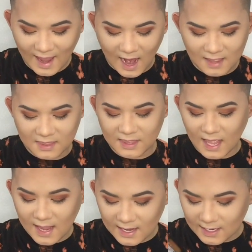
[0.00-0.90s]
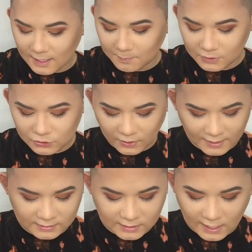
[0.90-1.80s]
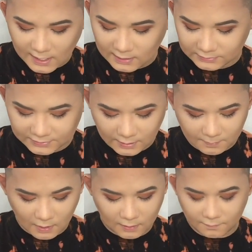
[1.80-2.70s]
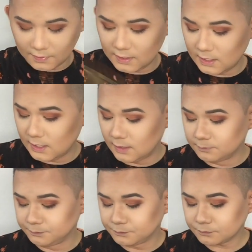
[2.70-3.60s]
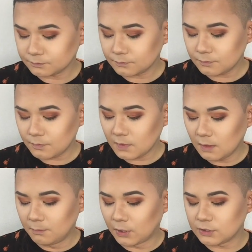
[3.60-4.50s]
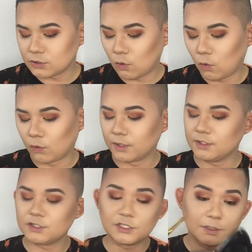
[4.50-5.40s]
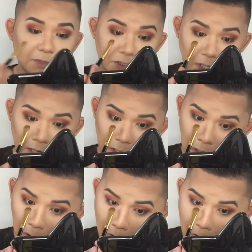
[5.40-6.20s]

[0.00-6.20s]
And then I'm going to try and take some of the burnt orange shimmer shade